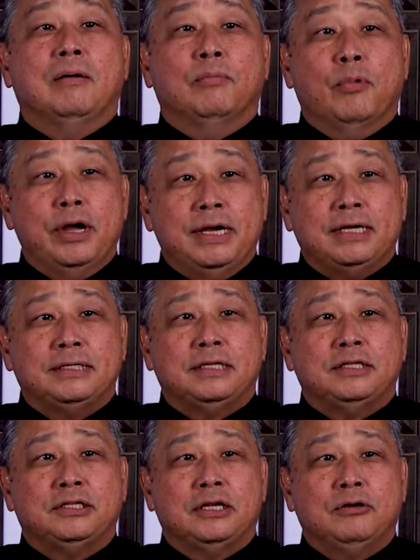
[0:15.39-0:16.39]
Buenas
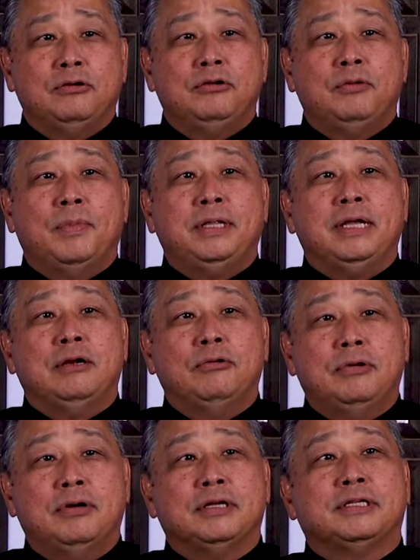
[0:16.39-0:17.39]
dan saludo
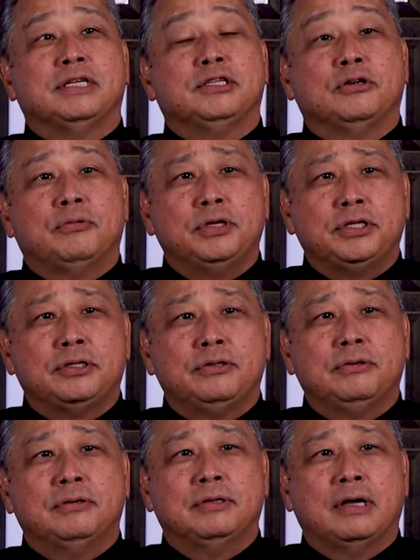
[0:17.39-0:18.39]
maneluho a
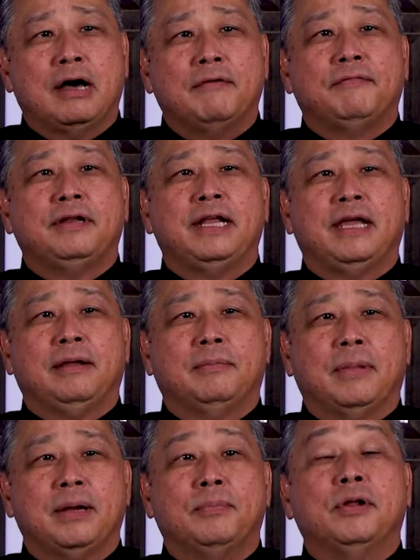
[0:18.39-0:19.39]
Jesucristo. Hafa Adai,
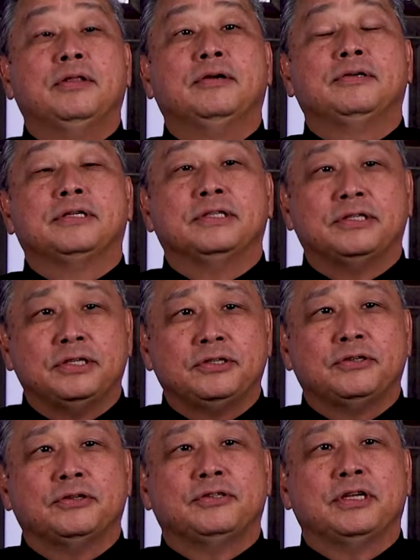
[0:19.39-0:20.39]
my brothers and
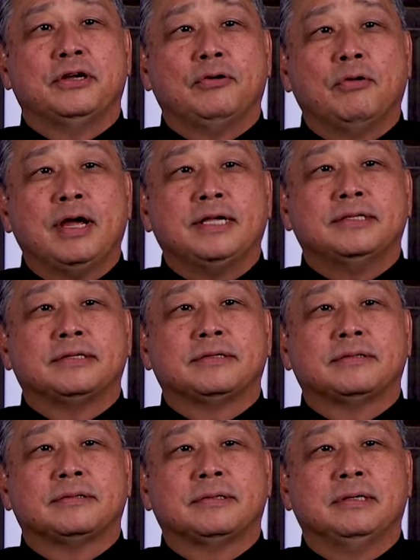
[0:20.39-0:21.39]
sisters in
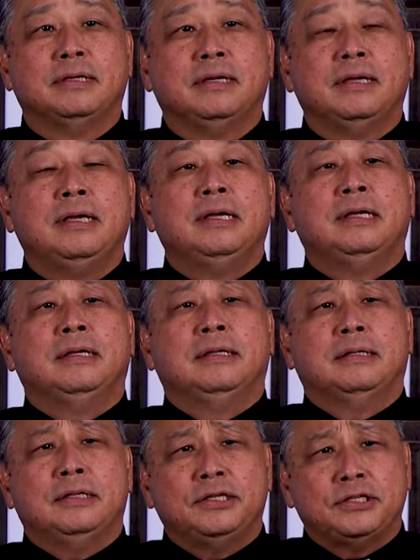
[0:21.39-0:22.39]
Christ.
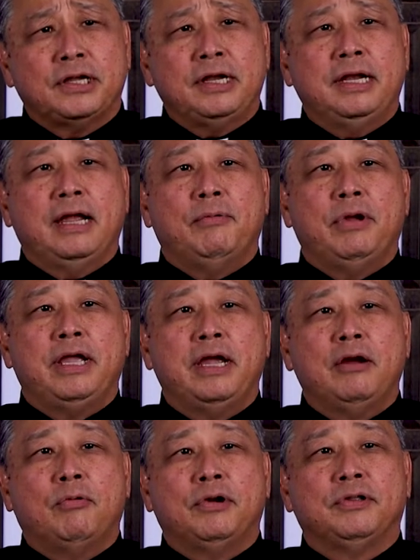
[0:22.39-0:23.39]
This Sunday, we
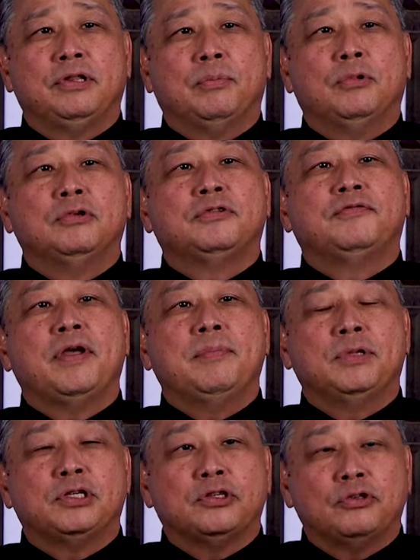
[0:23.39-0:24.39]
hear one of the most
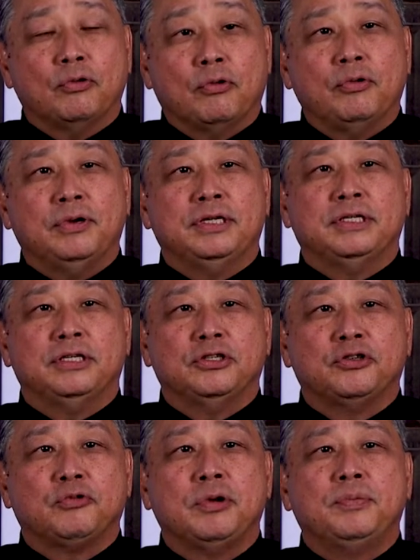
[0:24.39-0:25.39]
famous stories in
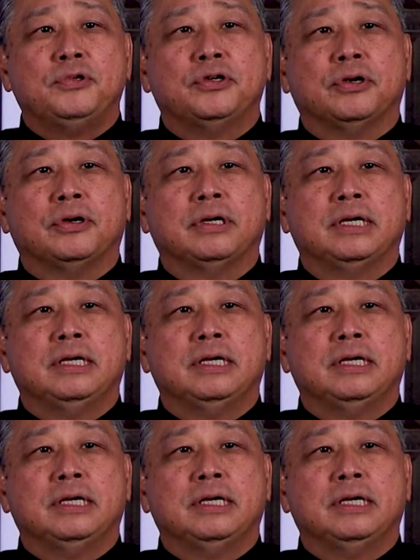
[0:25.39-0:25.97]
Scripture,